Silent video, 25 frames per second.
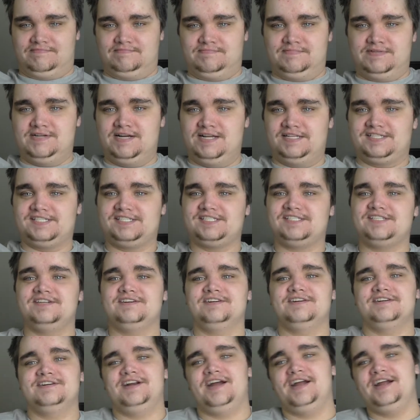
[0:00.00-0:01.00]

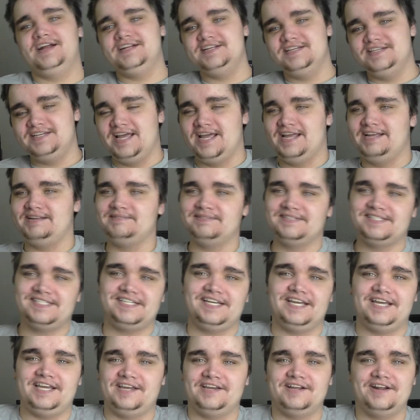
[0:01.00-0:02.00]
monster 98
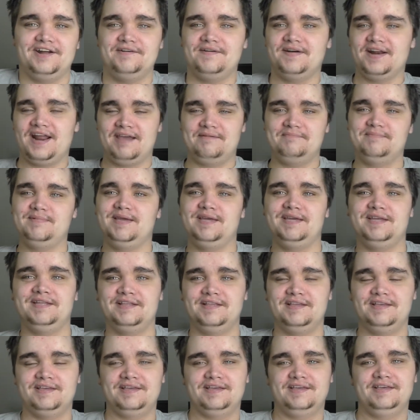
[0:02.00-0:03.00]
machine, you know what I
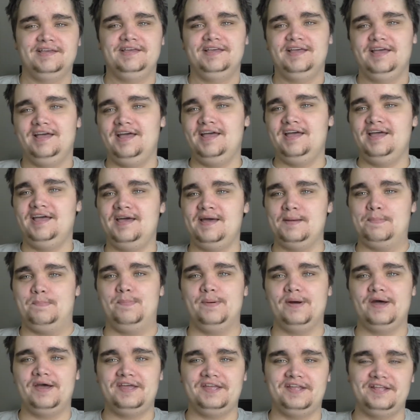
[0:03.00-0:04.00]
mean?
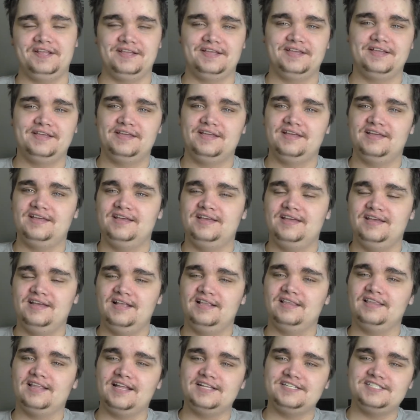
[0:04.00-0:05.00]
But
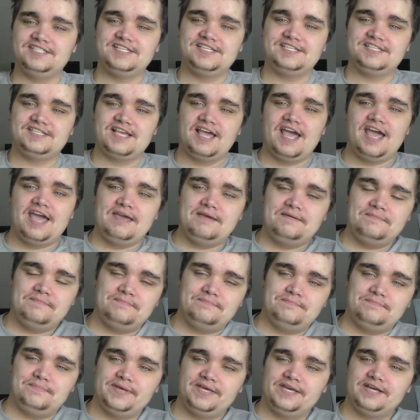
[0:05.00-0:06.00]
let's just say,
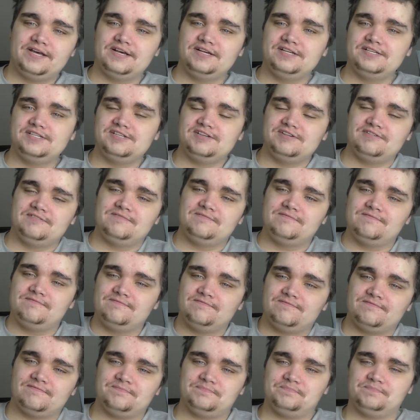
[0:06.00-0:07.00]
because of,
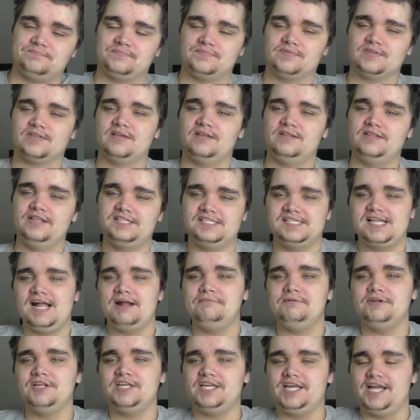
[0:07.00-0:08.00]
it's not
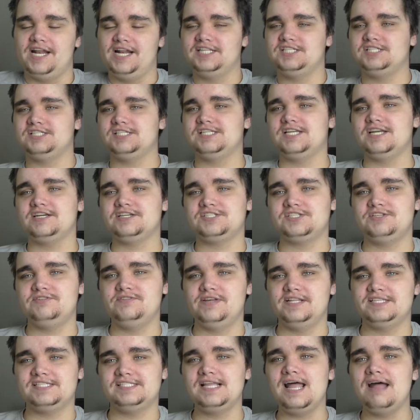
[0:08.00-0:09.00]
really, and it sucks too,
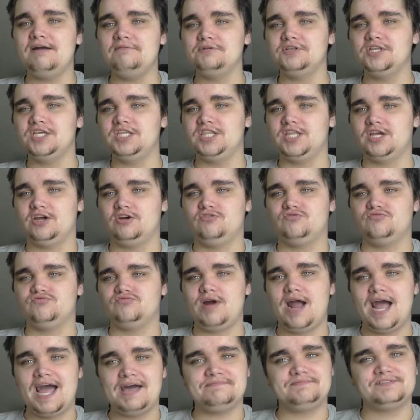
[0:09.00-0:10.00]
it's not really the
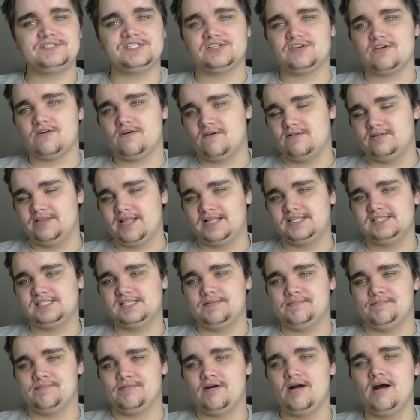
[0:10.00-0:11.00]
graphics card that's
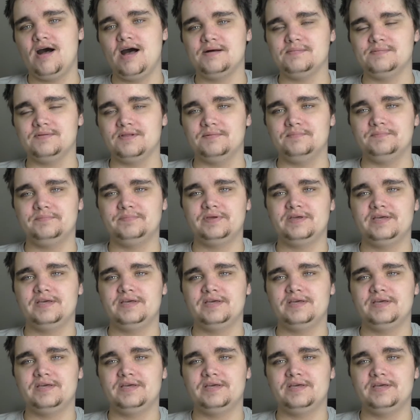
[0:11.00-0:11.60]
the problem.